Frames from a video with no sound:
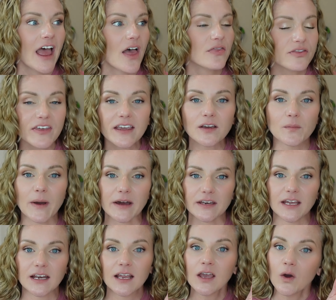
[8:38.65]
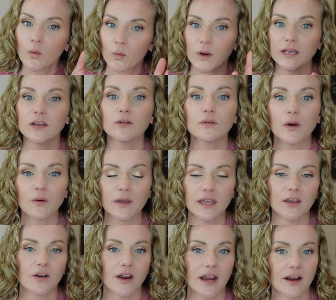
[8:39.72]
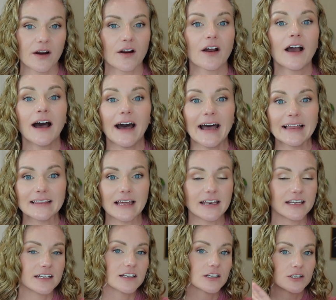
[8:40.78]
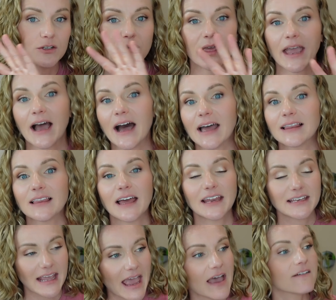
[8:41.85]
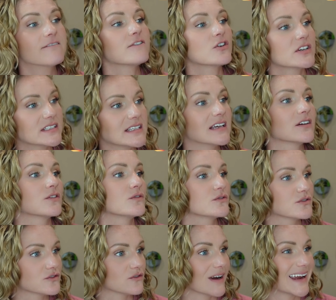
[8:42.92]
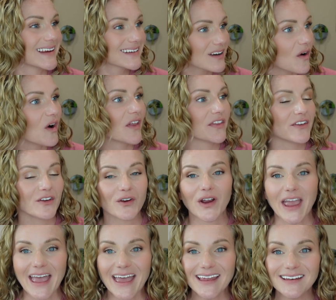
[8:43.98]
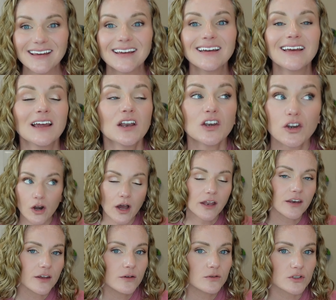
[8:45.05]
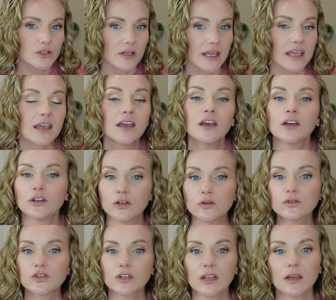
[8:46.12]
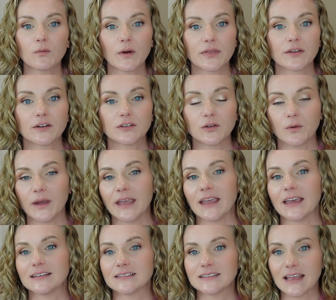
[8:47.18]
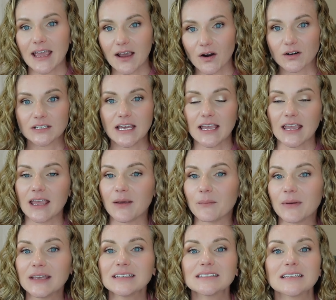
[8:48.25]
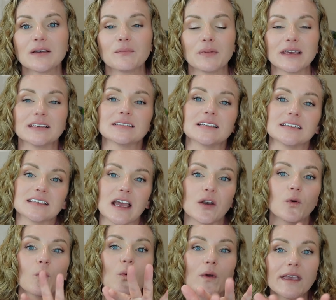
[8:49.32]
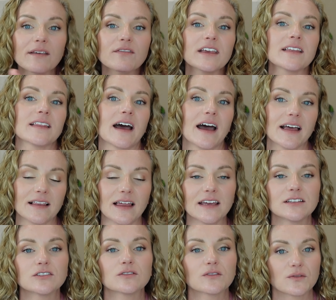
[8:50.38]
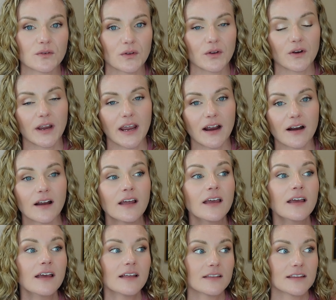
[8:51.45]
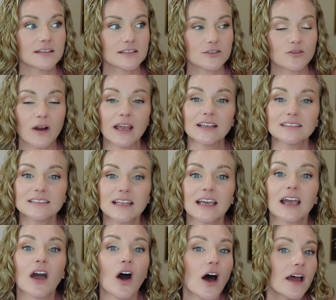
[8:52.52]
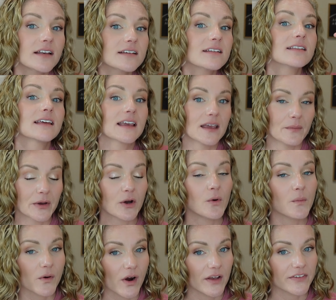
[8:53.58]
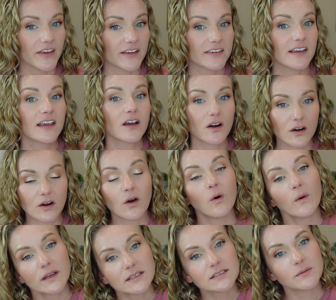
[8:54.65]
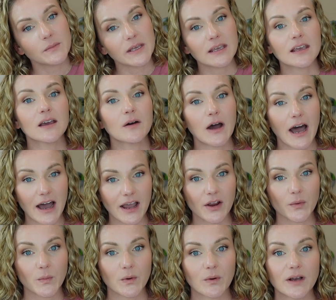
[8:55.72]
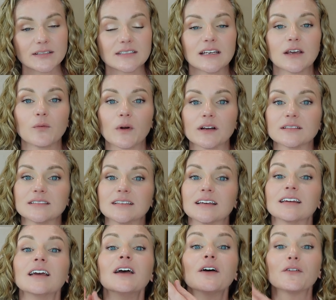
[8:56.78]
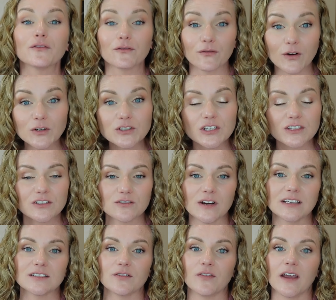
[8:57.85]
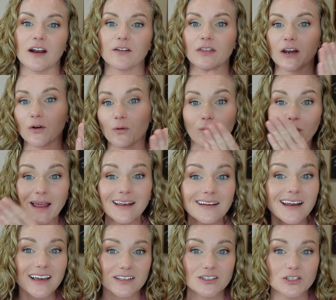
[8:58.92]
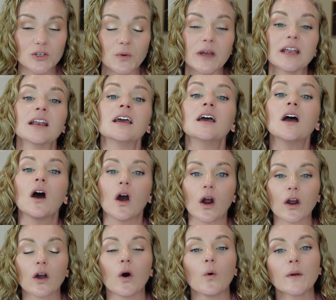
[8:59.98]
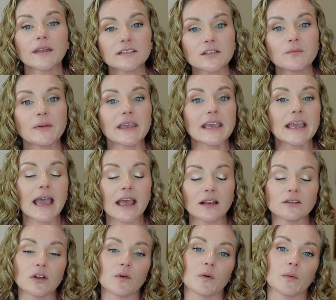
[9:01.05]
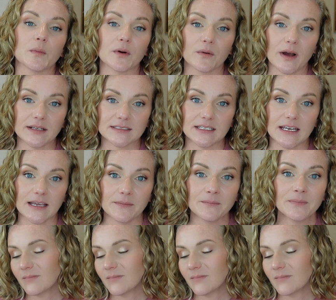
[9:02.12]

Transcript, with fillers: And think about it. When you go get your hair highlighted, do they highlight every single strand on your head? Not usually. Usually what they're doing is they are taking bits and pieces and weaving the highlights through your hair. The strands that got the chemical processing are going to be higher porosity, whereas the virgin strands of hair that are right next to it are going to be a lower porosity.